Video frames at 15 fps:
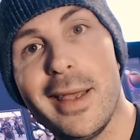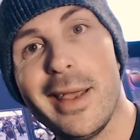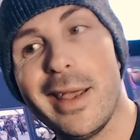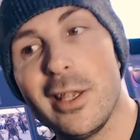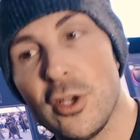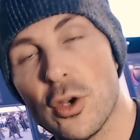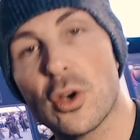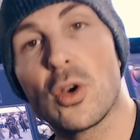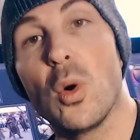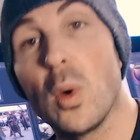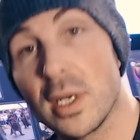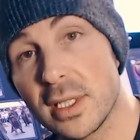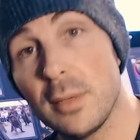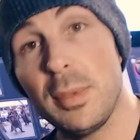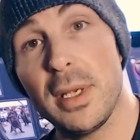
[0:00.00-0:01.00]
you're going
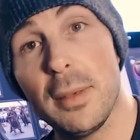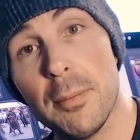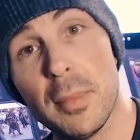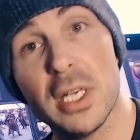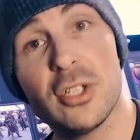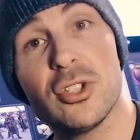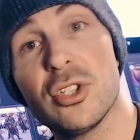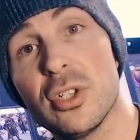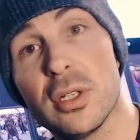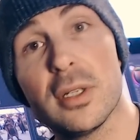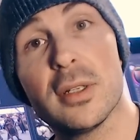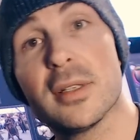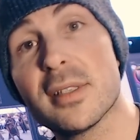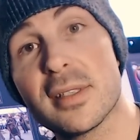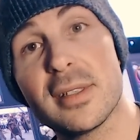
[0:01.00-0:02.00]
to be much
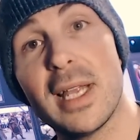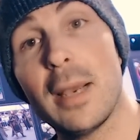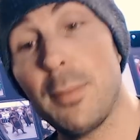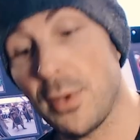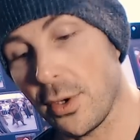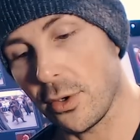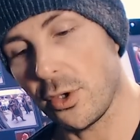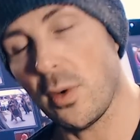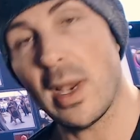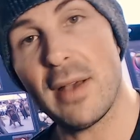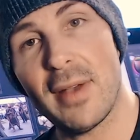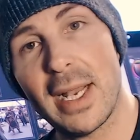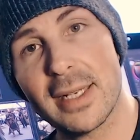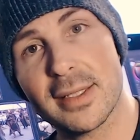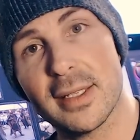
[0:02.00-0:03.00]
snappier. You have
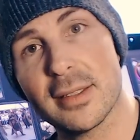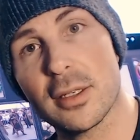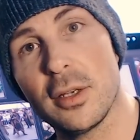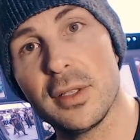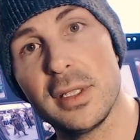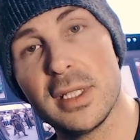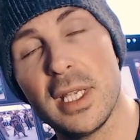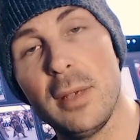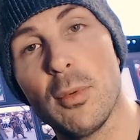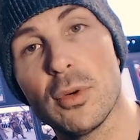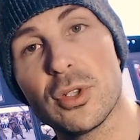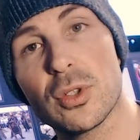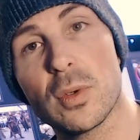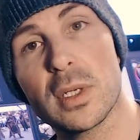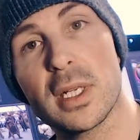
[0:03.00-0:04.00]
access to all these keyboard
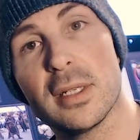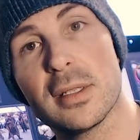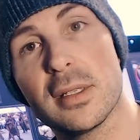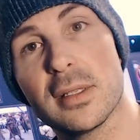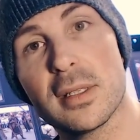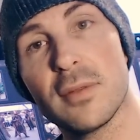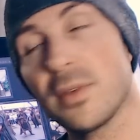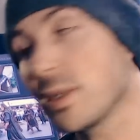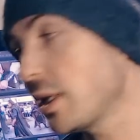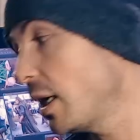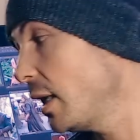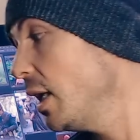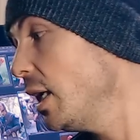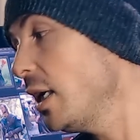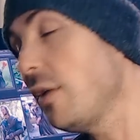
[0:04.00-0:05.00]
shortcuts and stuff like that.
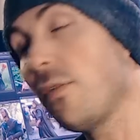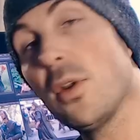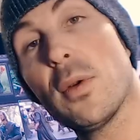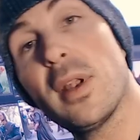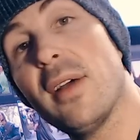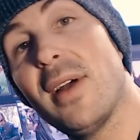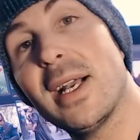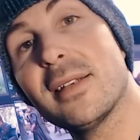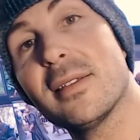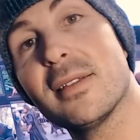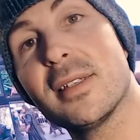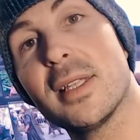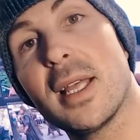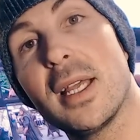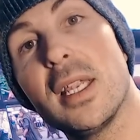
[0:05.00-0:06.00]
If you don't have access
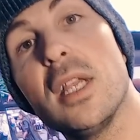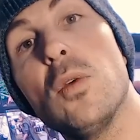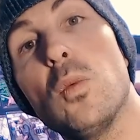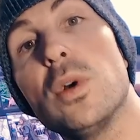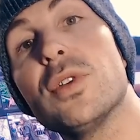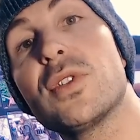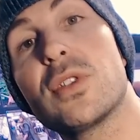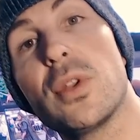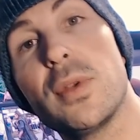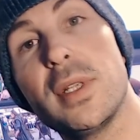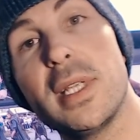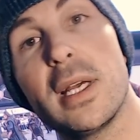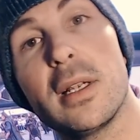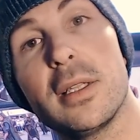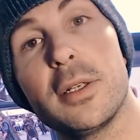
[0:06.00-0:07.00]
to that, it will slow you
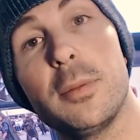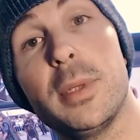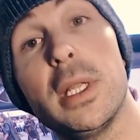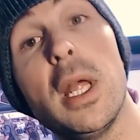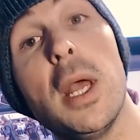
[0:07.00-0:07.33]
down a little bit,